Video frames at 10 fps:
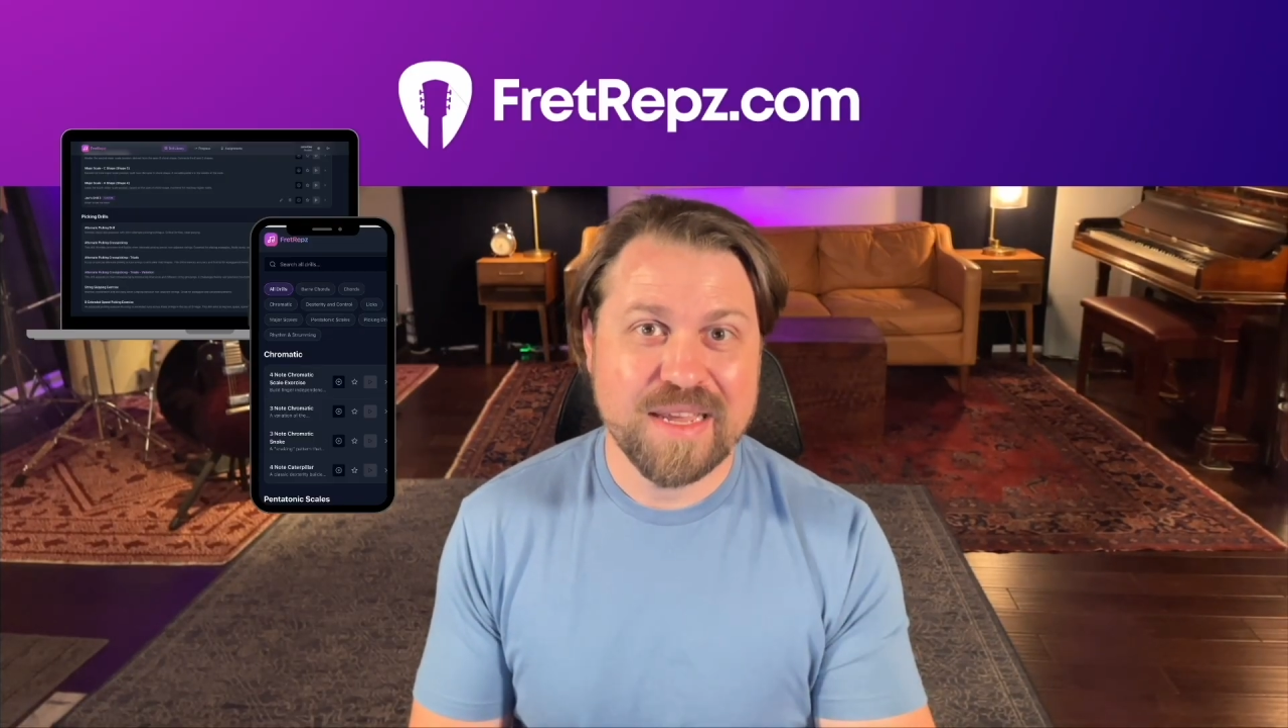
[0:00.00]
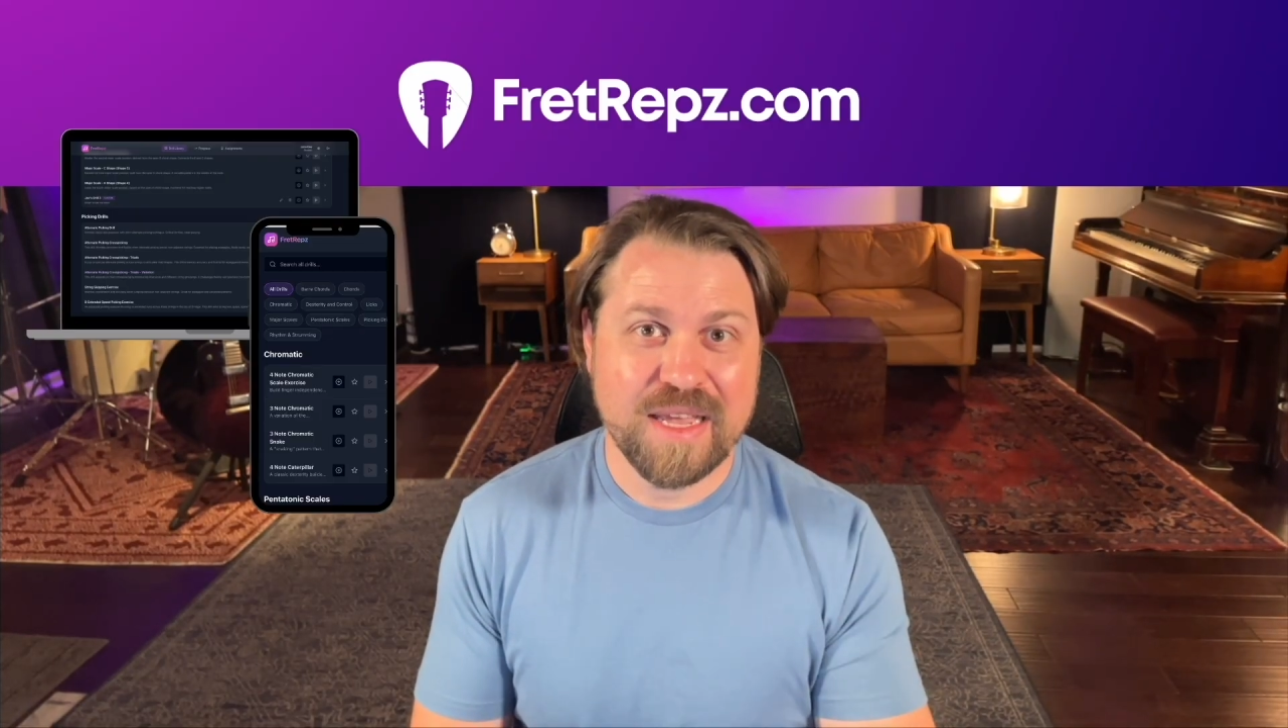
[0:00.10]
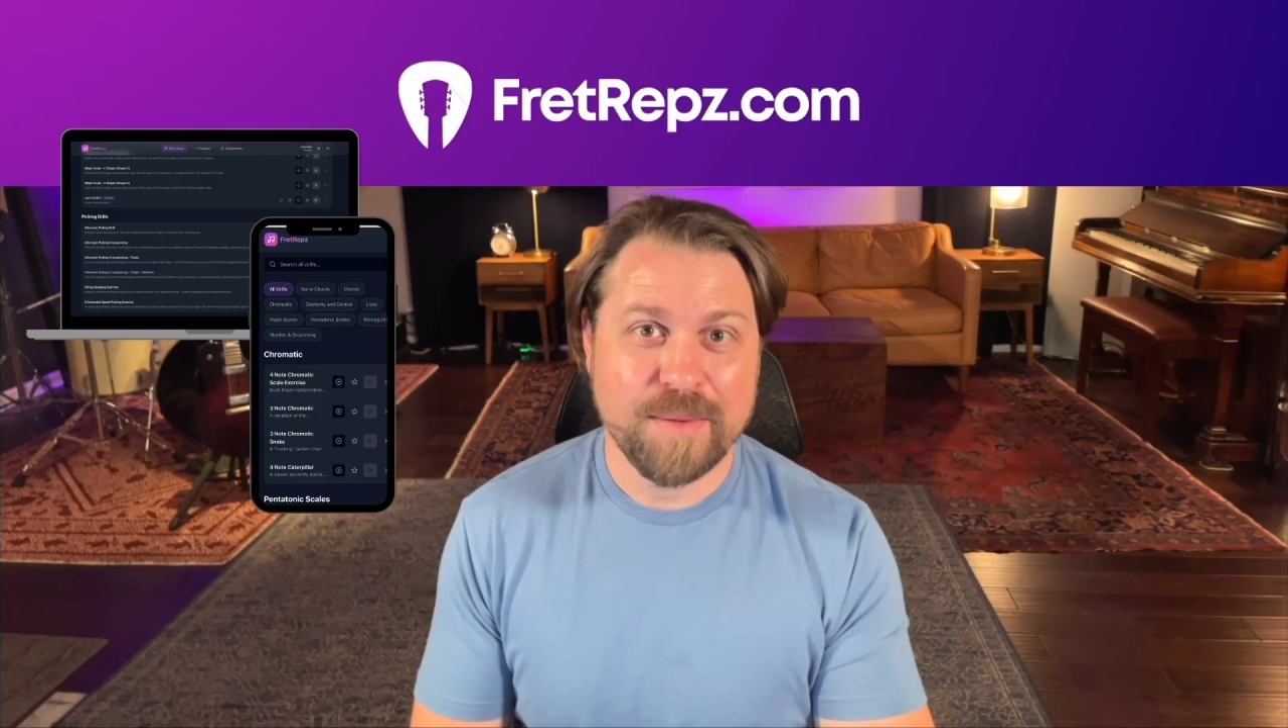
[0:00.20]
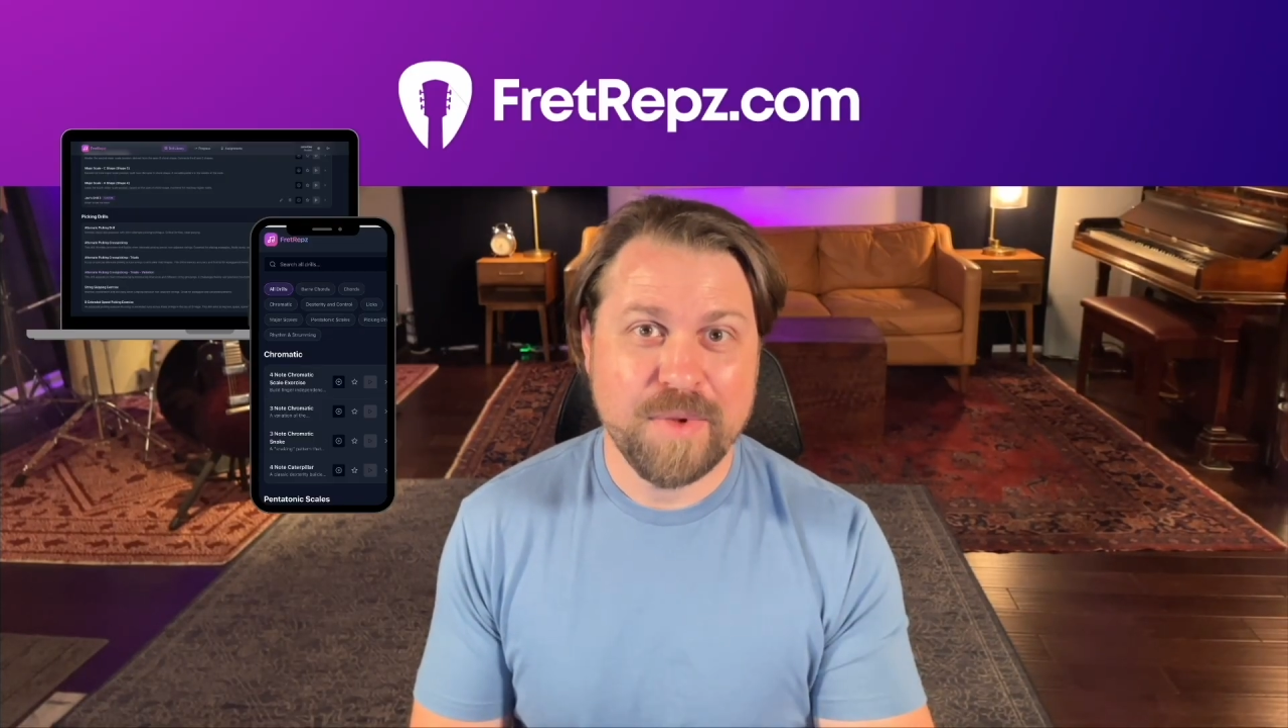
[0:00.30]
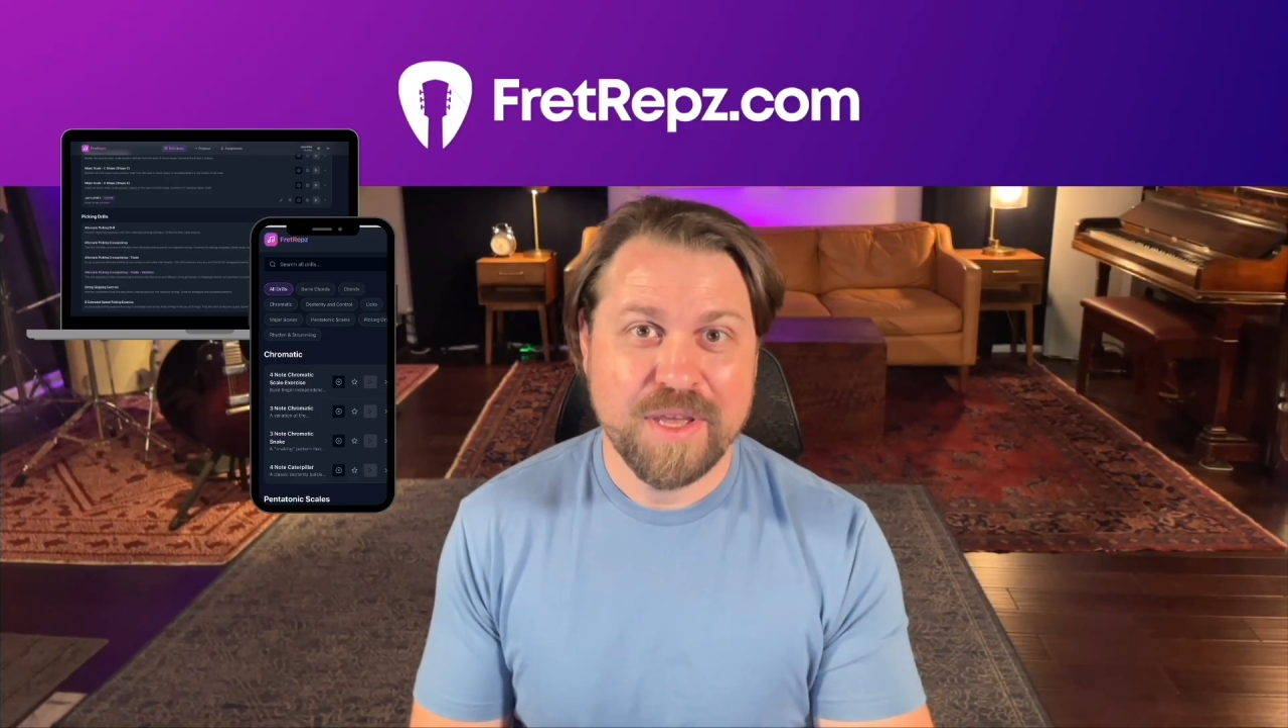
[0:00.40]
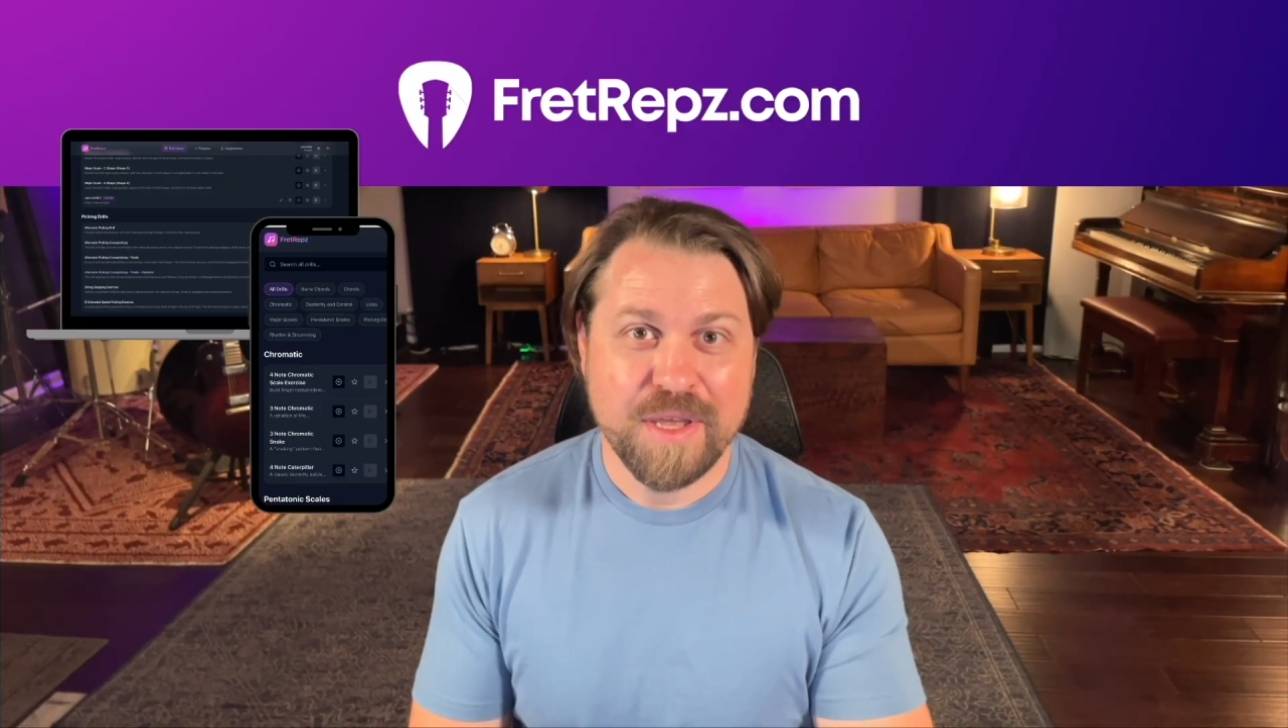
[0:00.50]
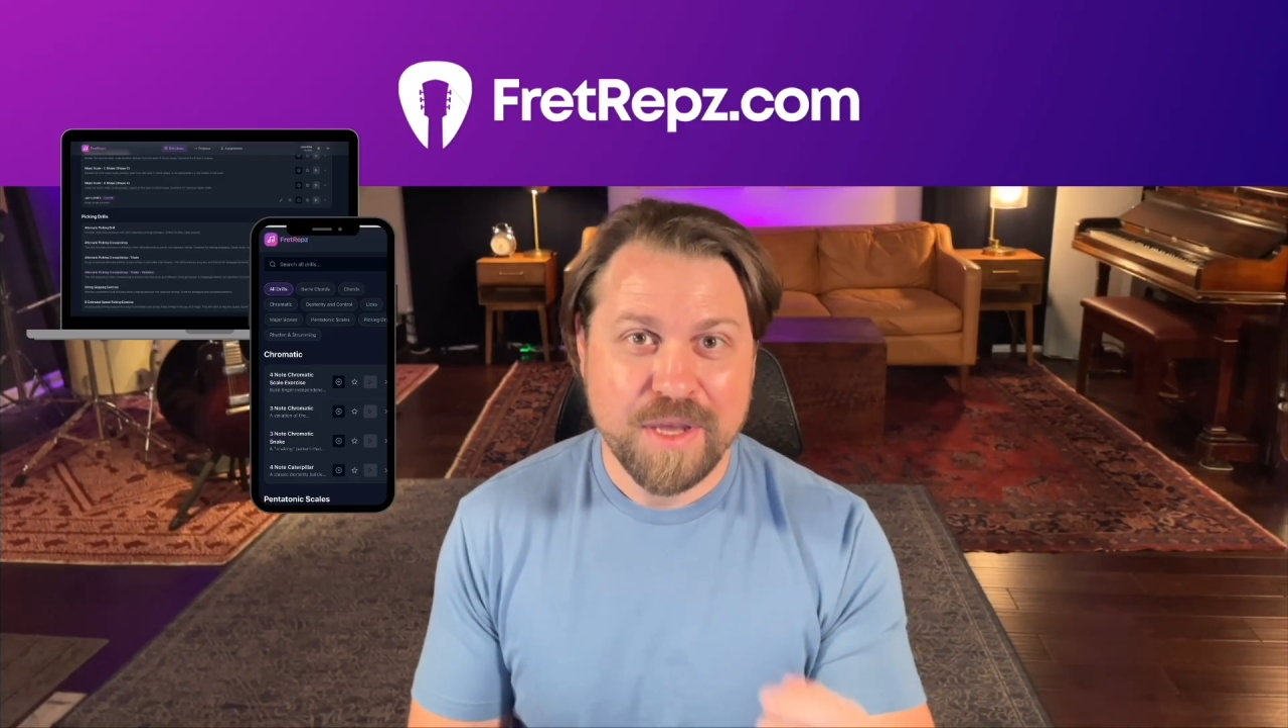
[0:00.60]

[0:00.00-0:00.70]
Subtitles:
time,